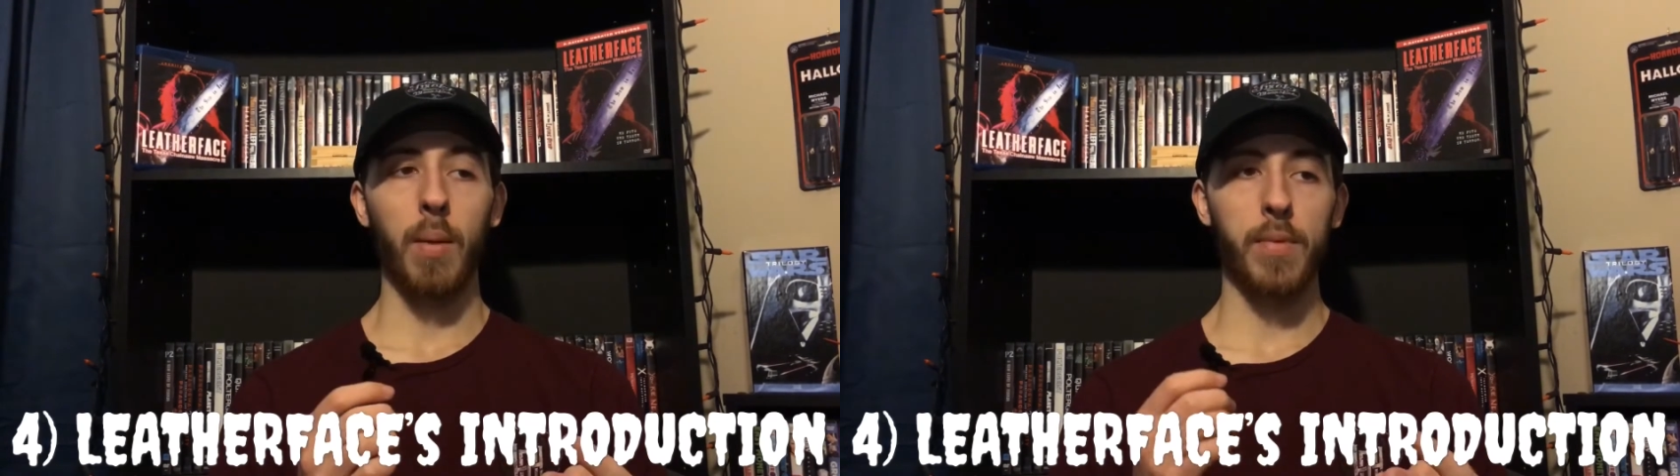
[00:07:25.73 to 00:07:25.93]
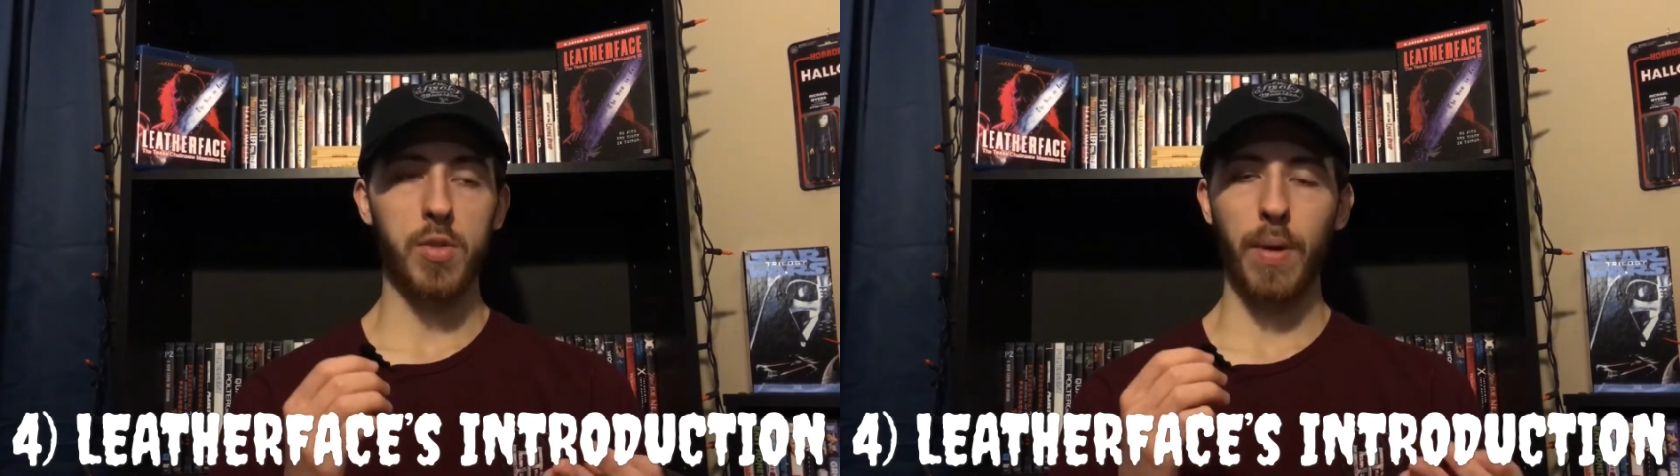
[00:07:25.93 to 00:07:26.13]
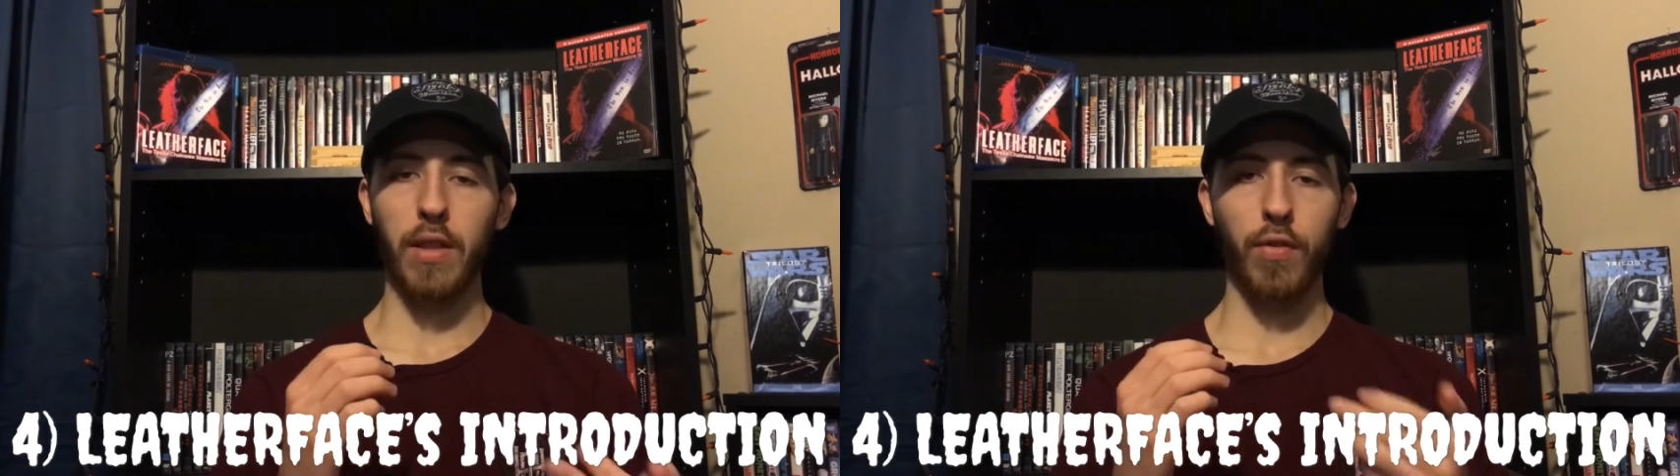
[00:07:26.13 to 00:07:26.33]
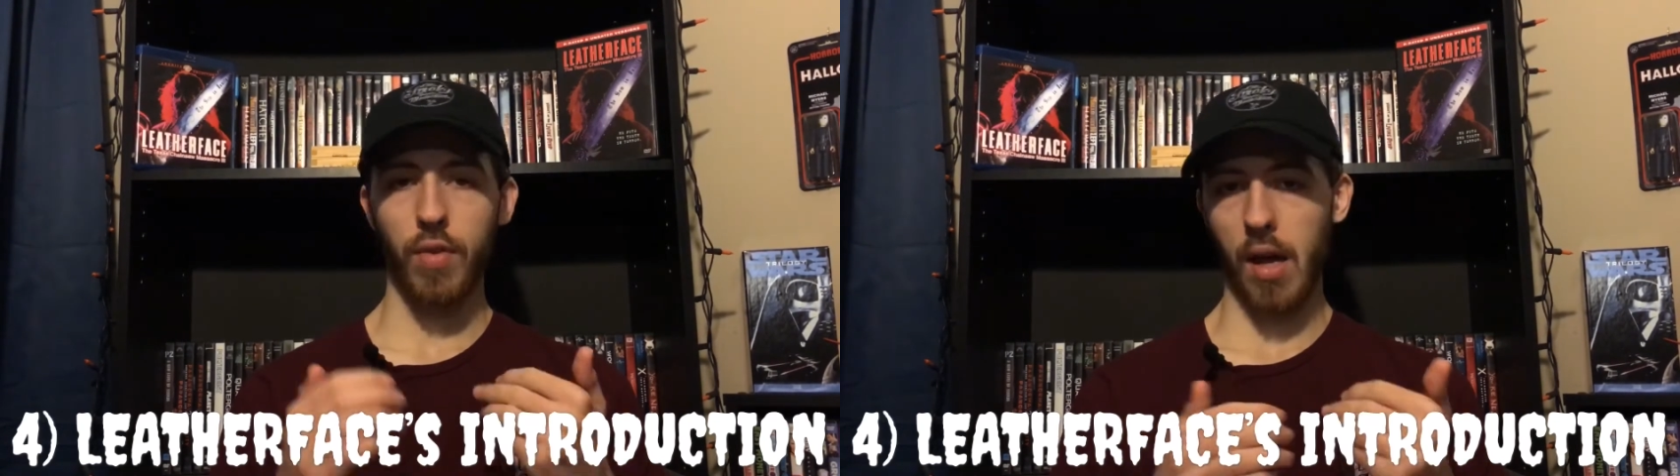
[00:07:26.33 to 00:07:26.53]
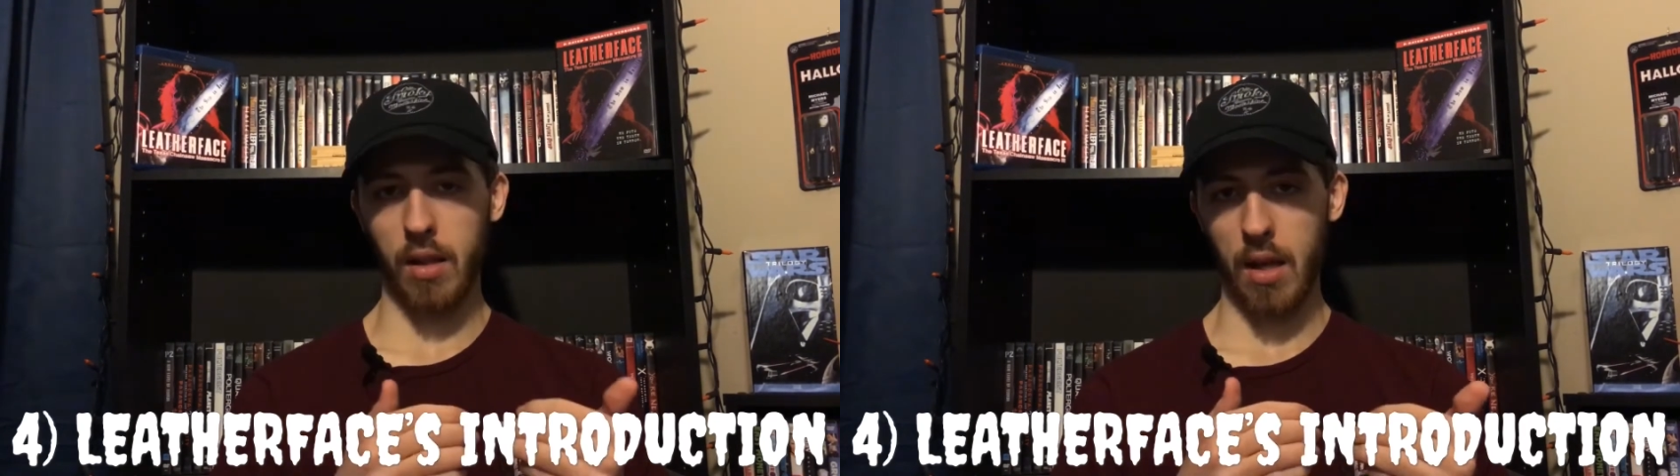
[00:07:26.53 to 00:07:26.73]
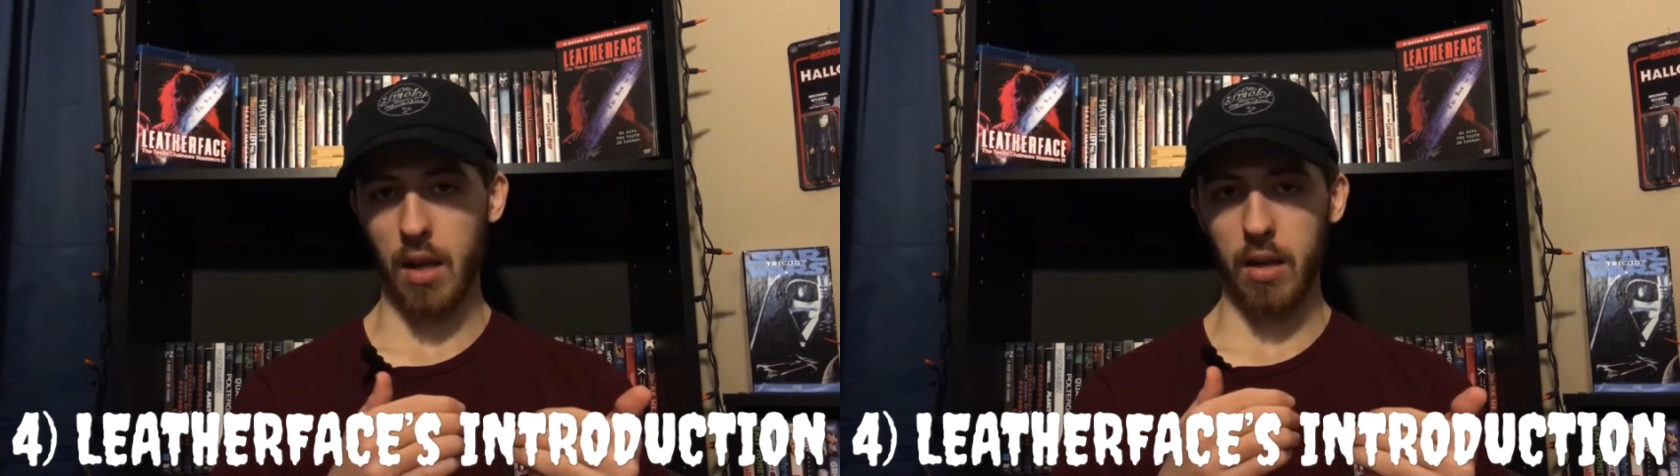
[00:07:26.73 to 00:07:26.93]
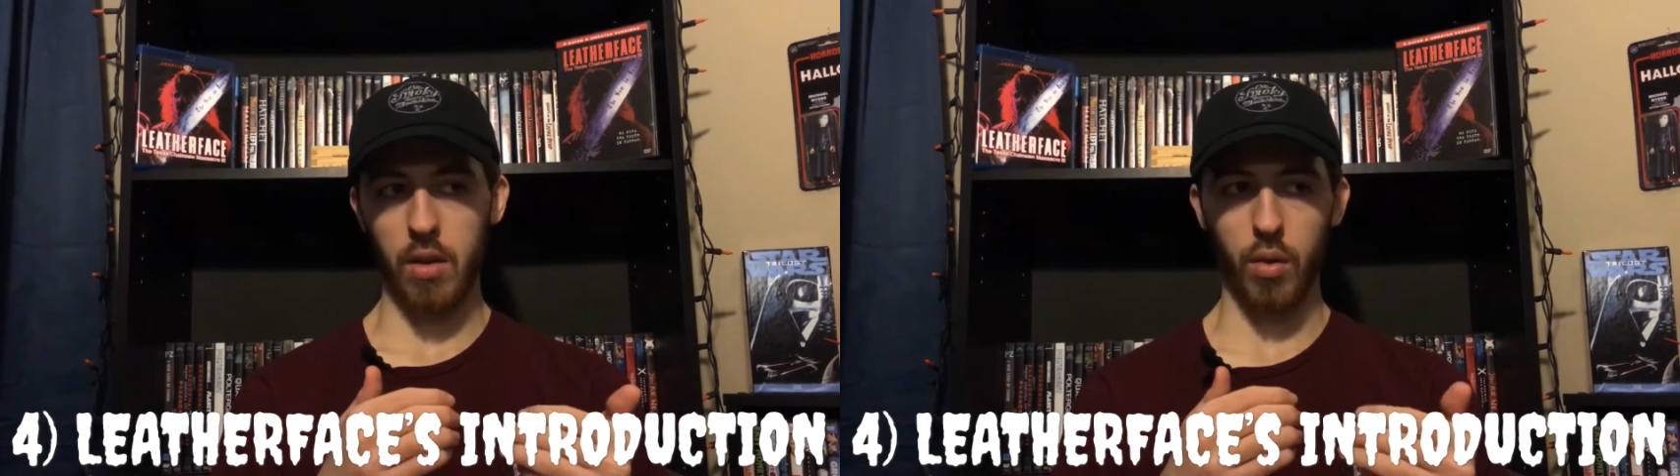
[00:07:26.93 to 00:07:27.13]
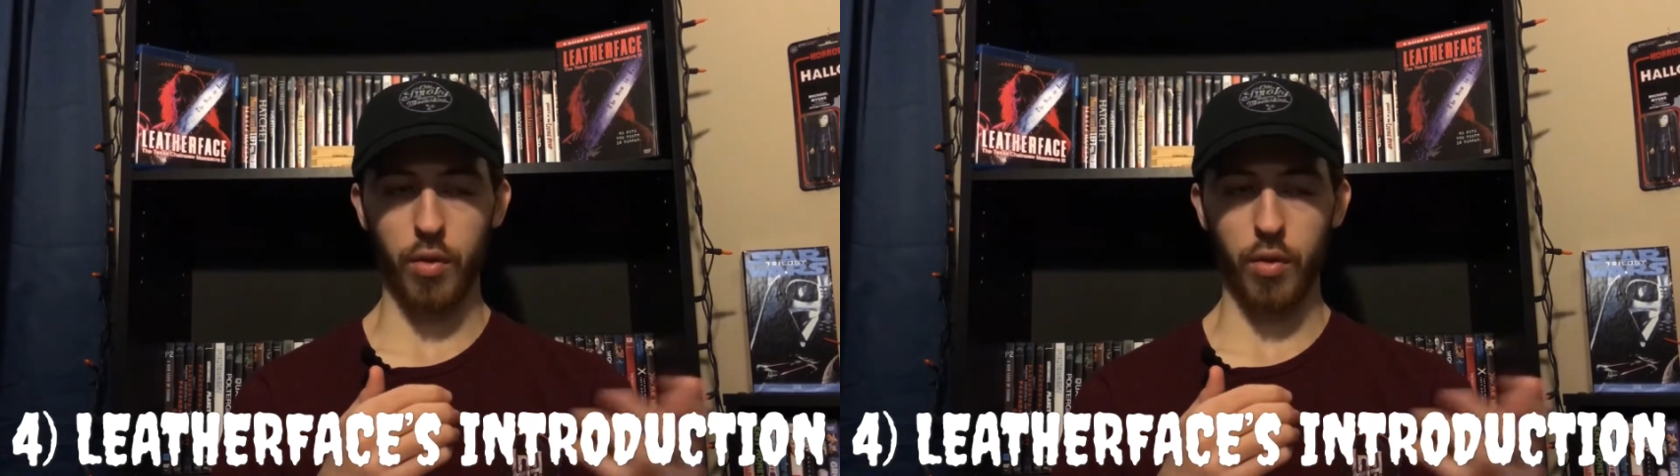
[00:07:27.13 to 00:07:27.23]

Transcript: despite the fact that, you know,